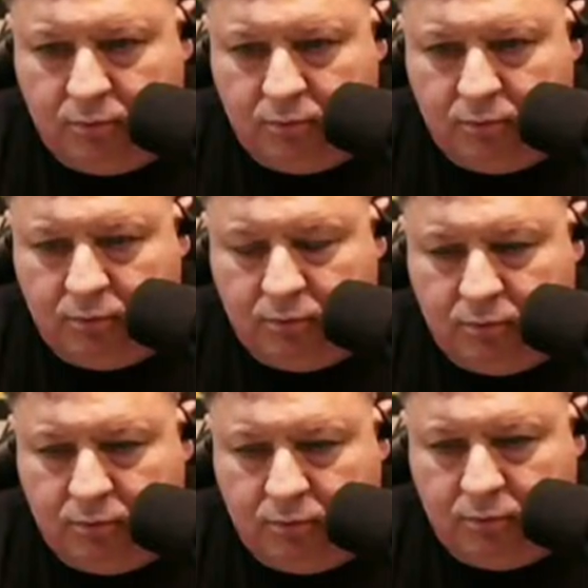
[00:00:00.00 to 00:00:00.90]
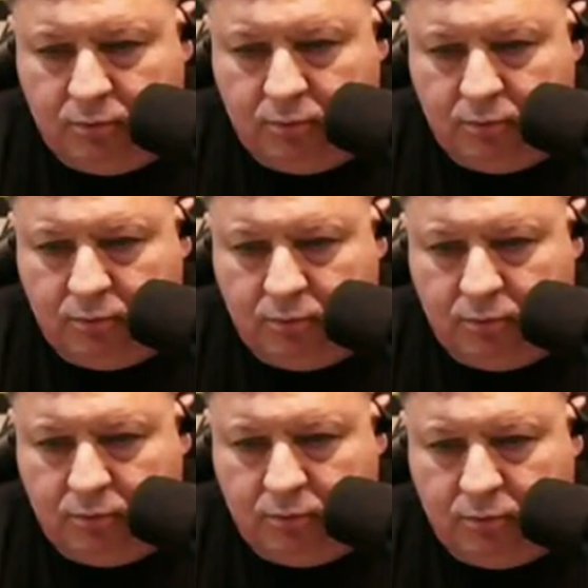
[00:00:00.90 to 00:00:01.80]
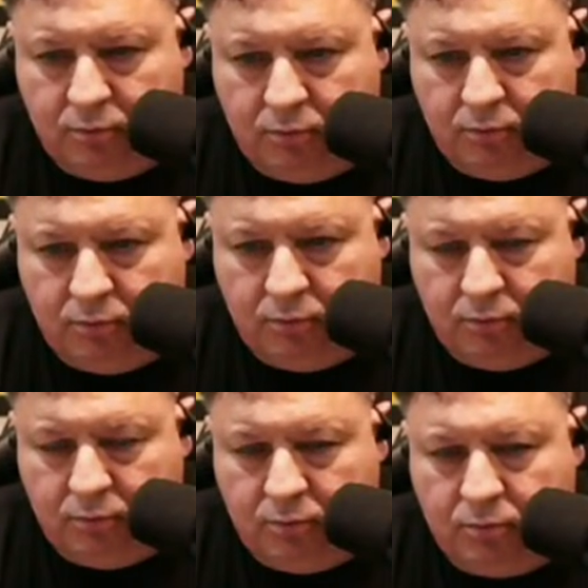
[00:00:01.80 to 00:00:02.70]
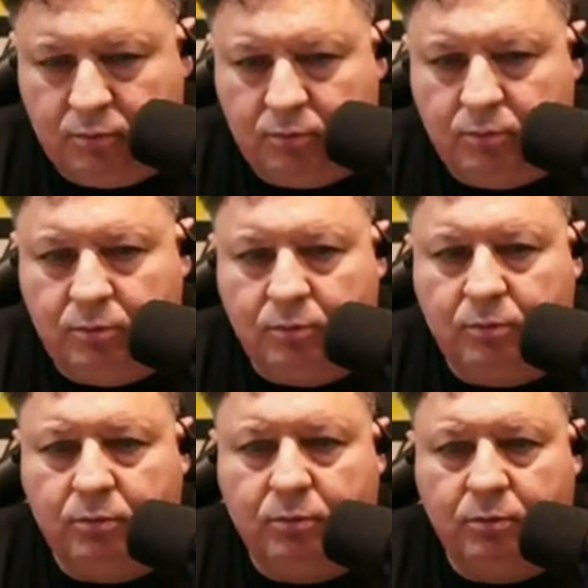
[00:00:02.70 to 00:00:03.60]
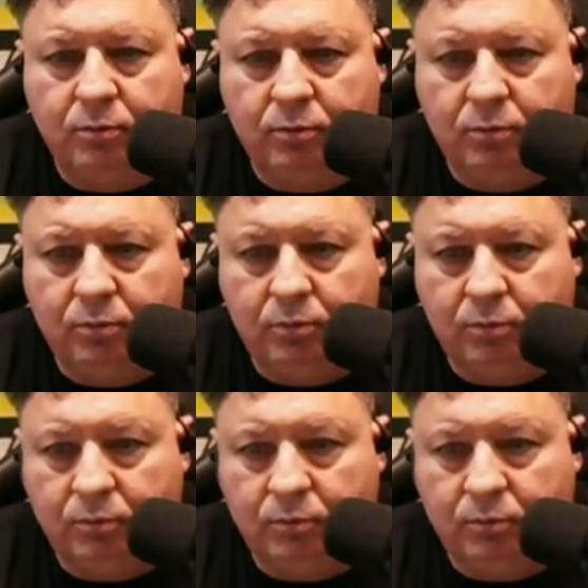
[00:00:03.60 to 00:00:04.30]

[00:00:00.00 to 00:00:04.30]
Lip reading: The person shown says nothing.